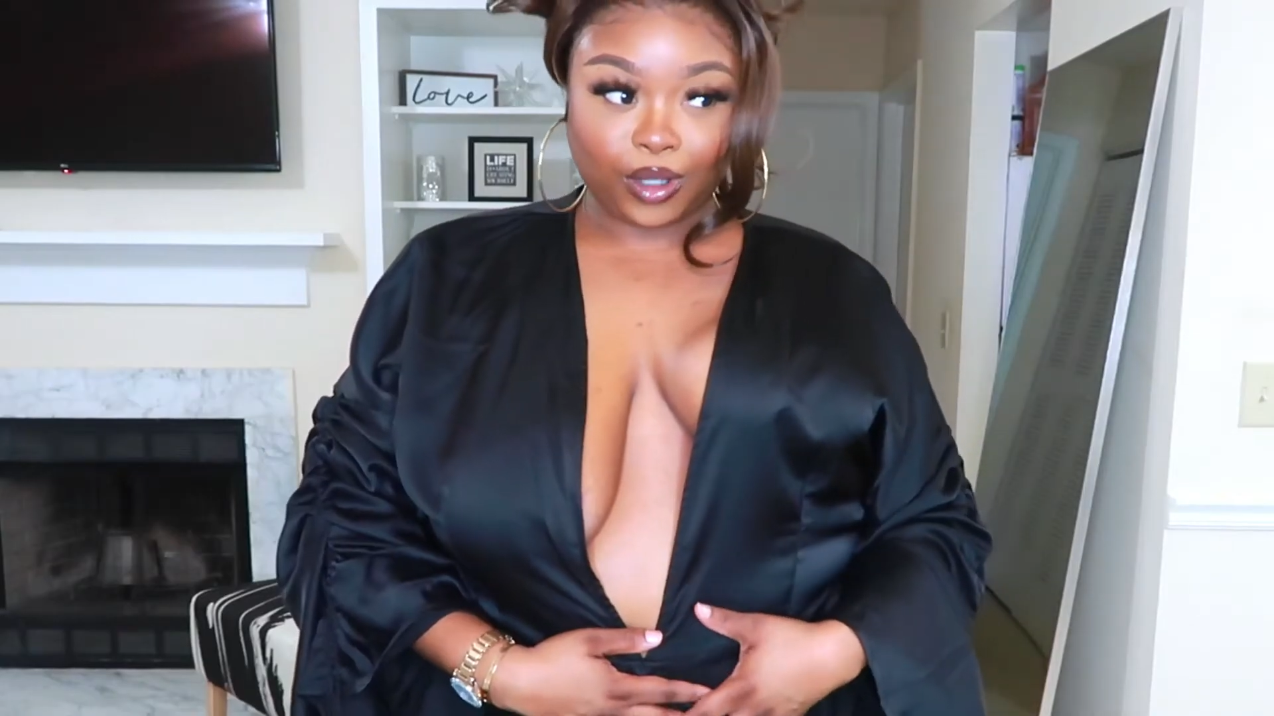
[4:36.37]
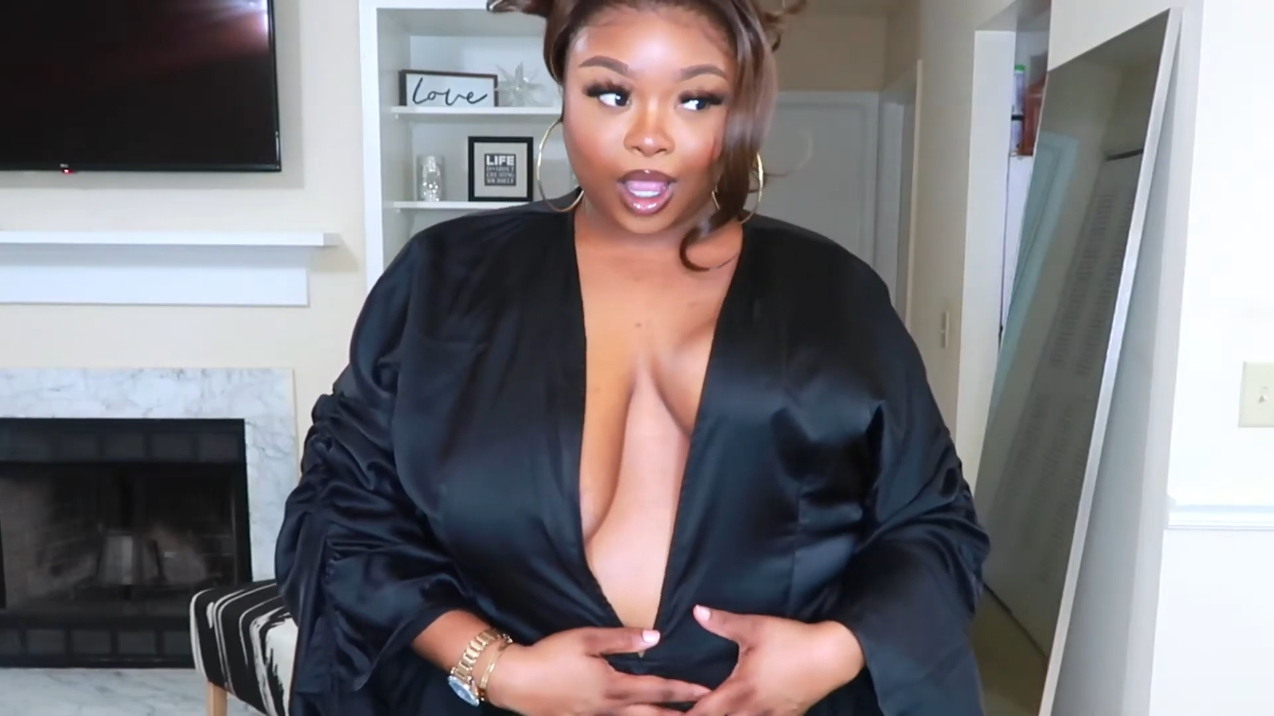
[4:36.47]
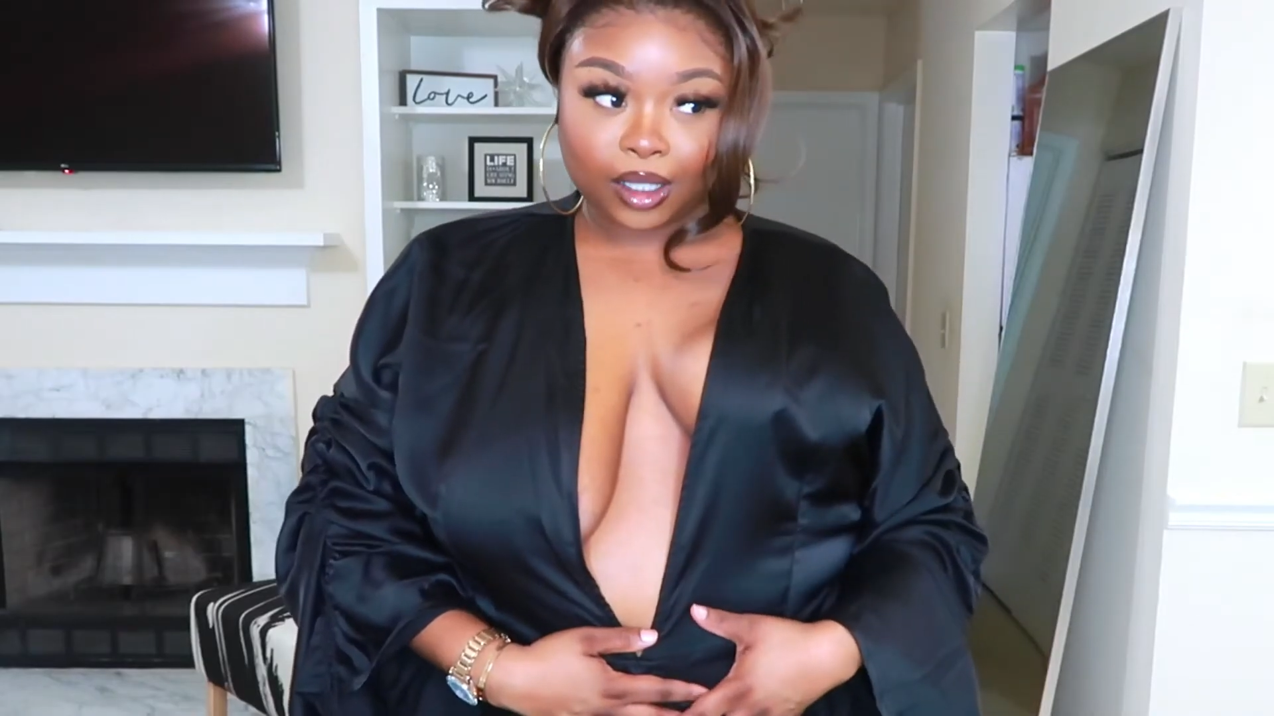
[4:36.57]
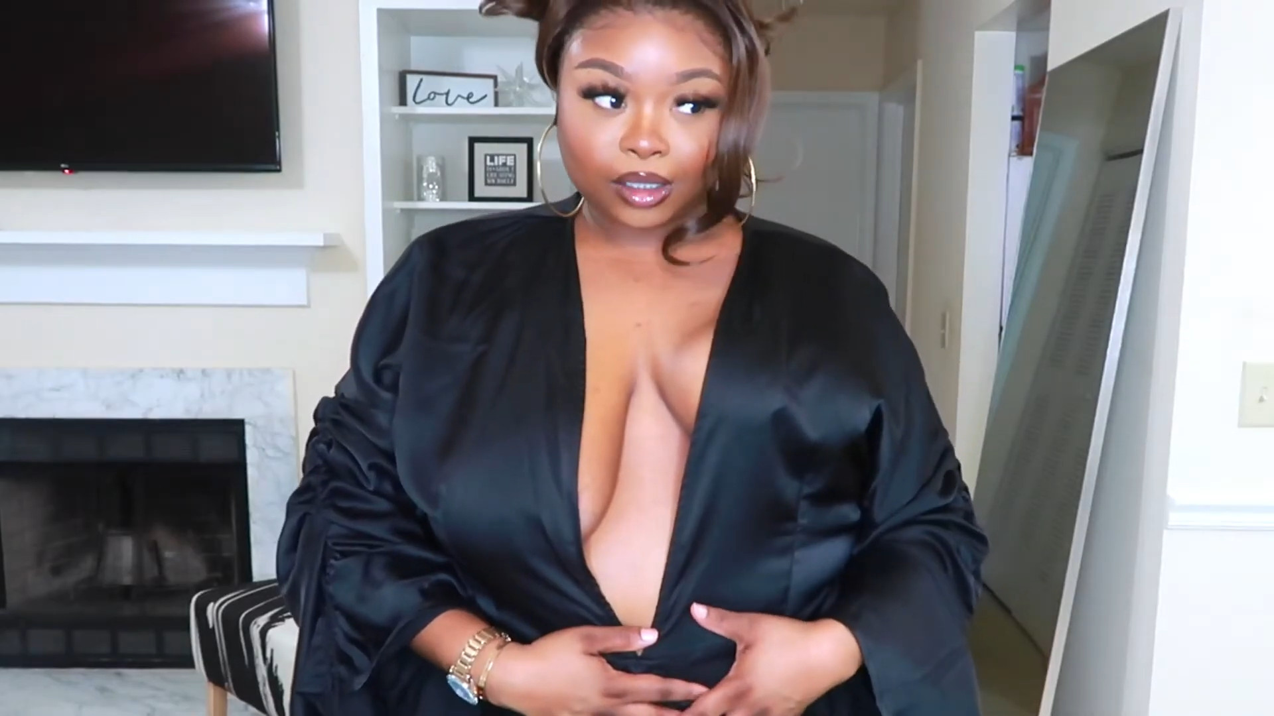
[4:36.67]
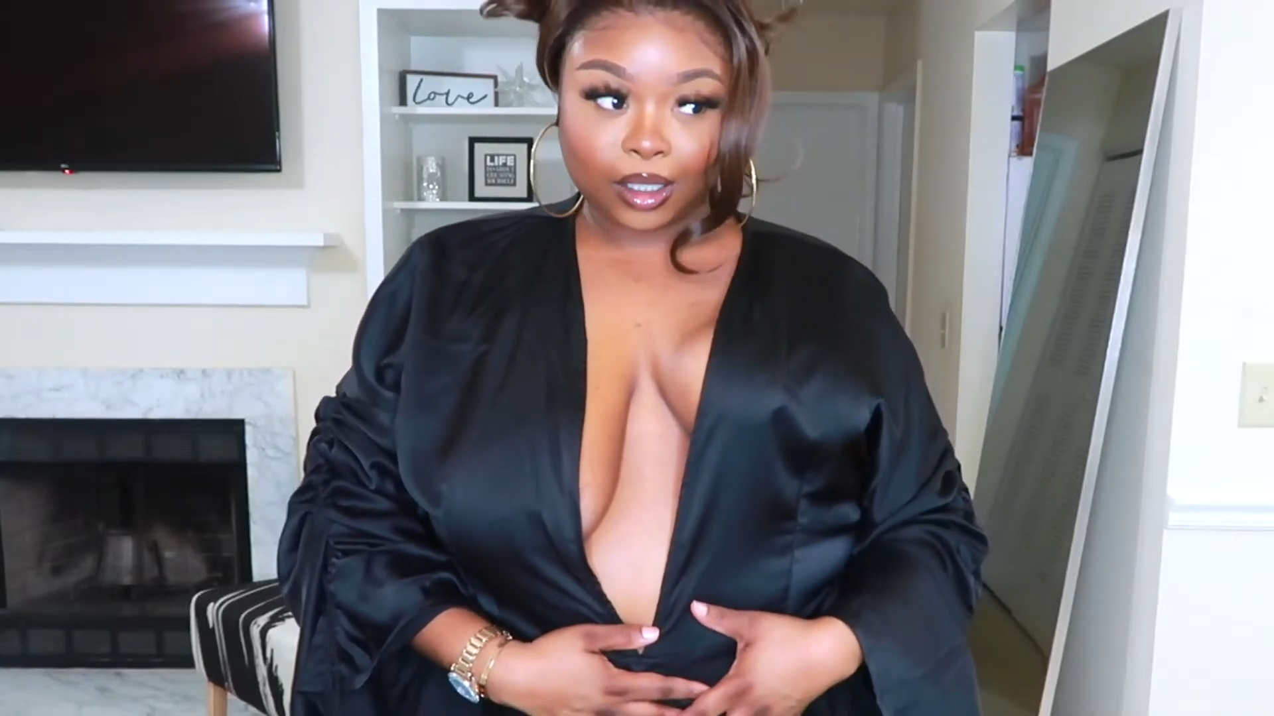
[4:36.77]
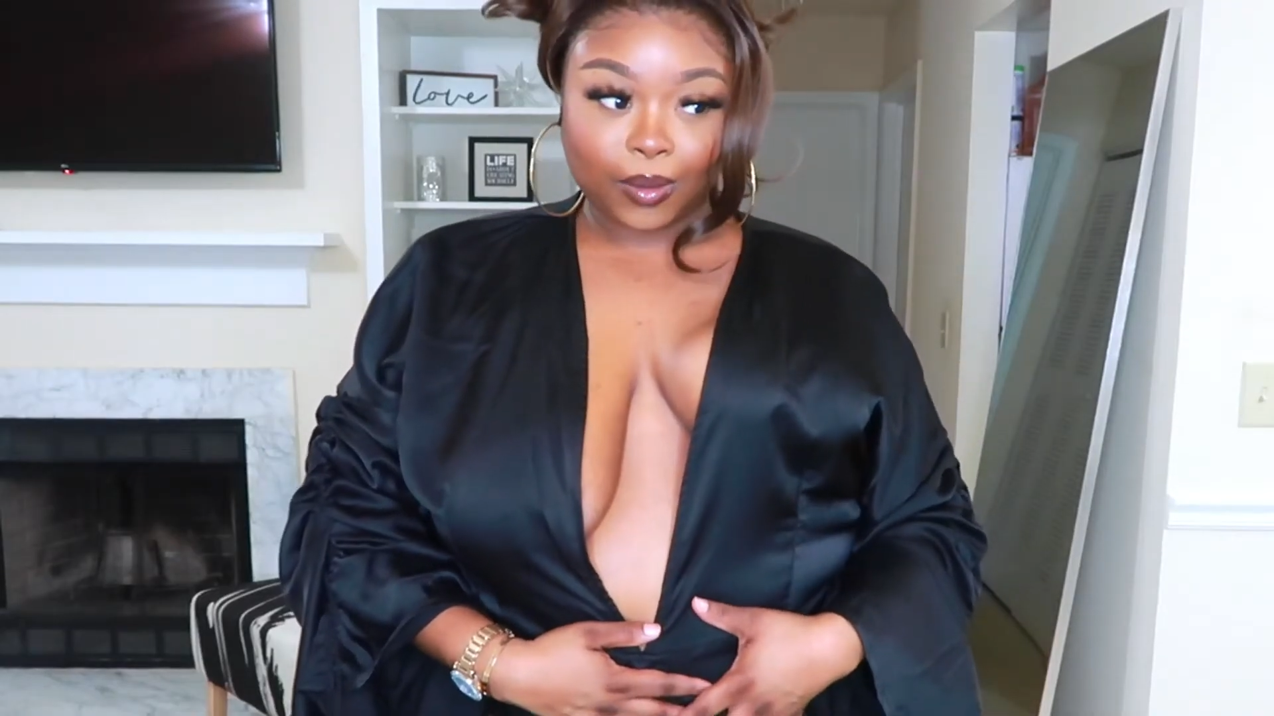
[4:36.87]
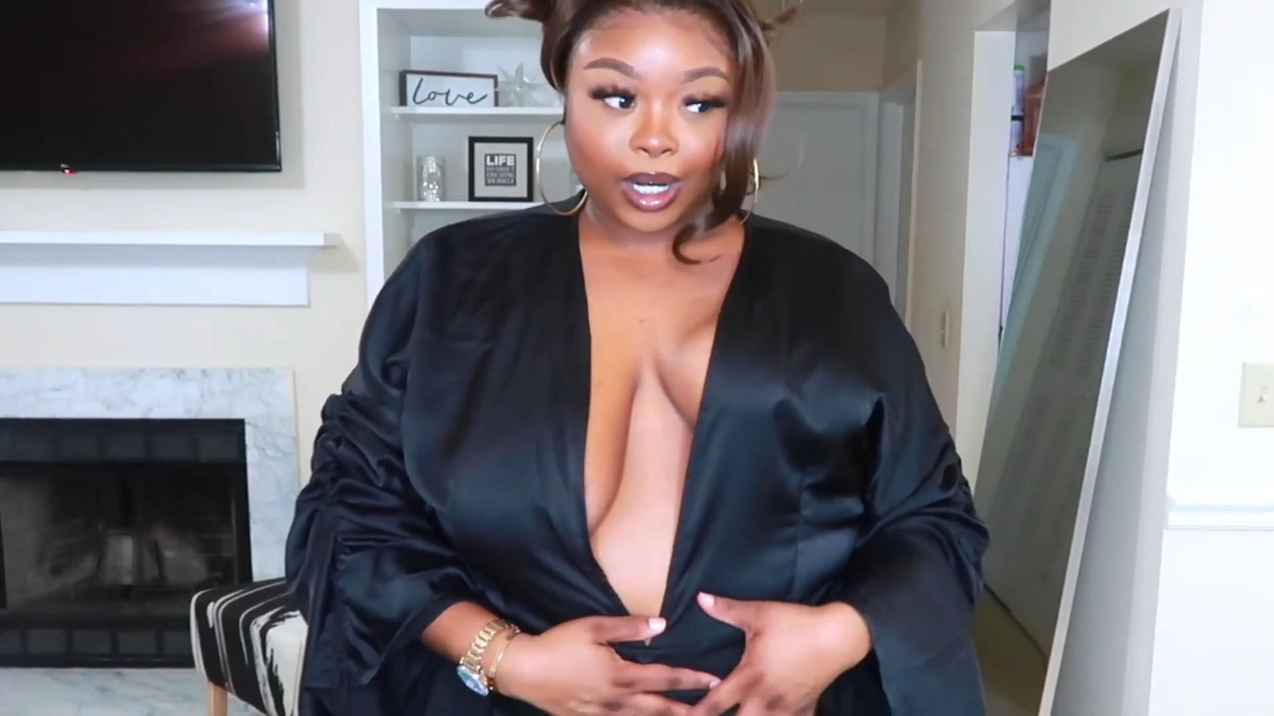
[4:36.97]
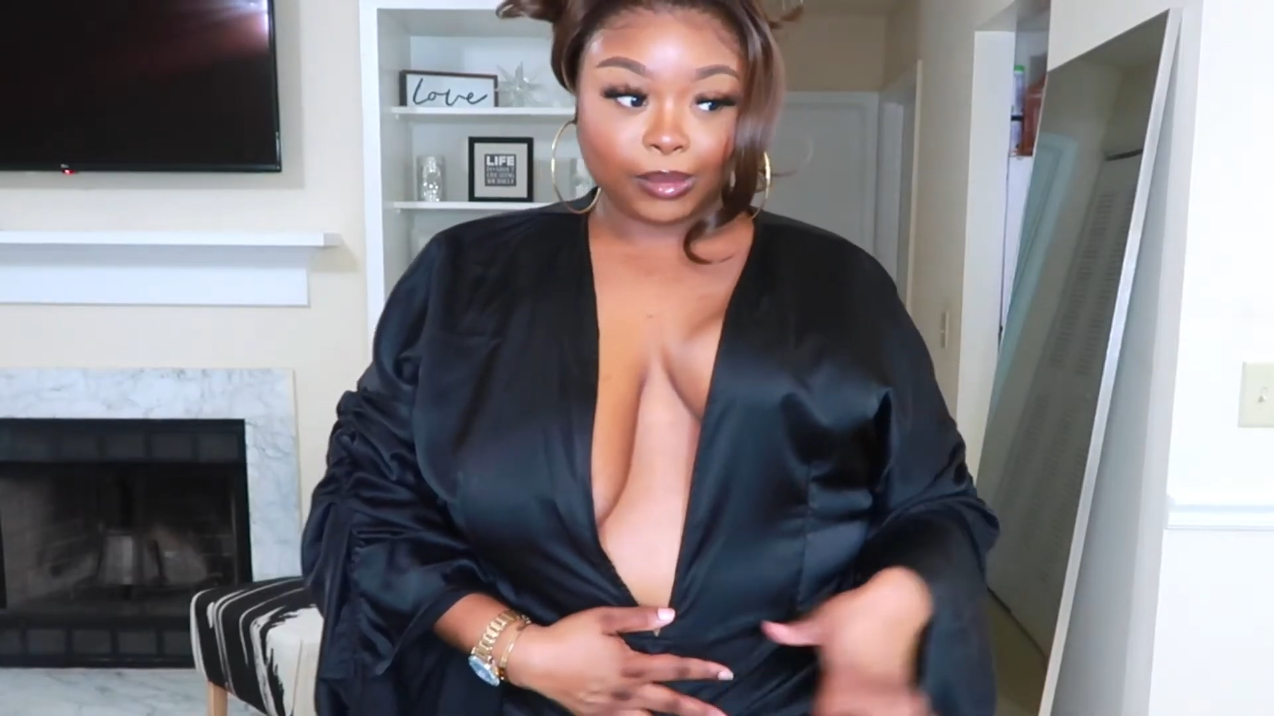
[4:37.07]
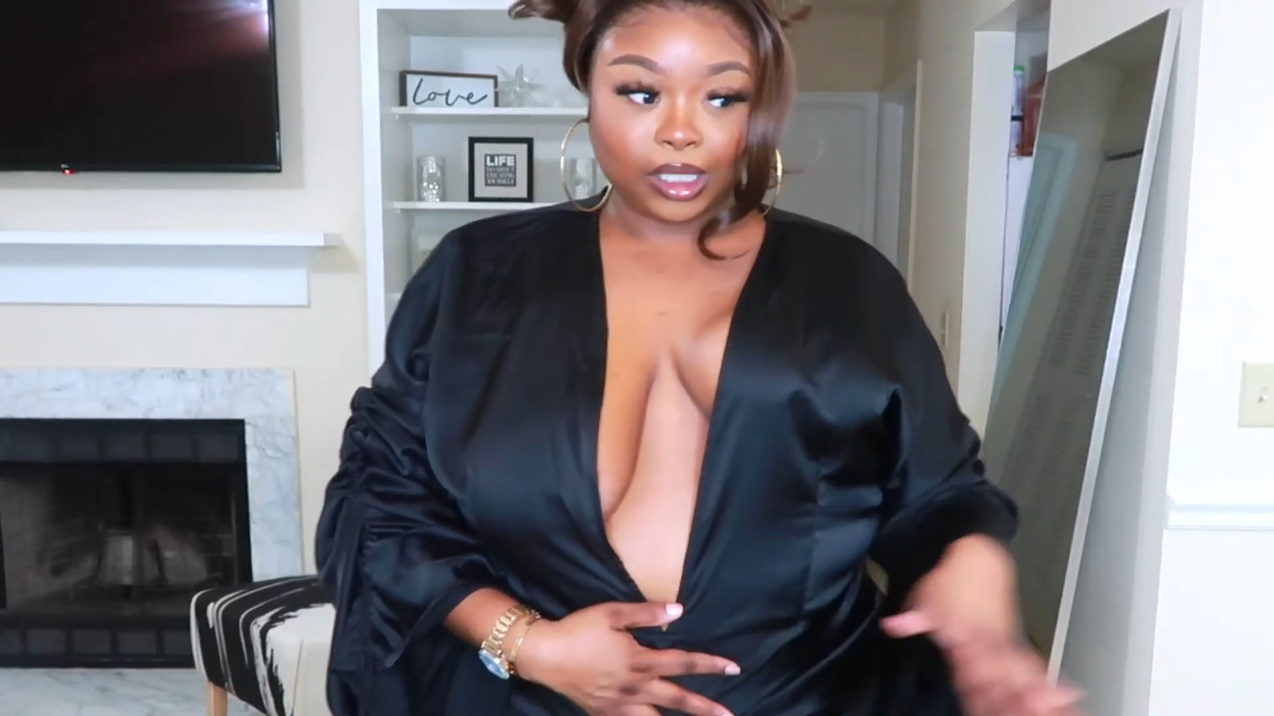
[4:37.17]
do y'all see what I'm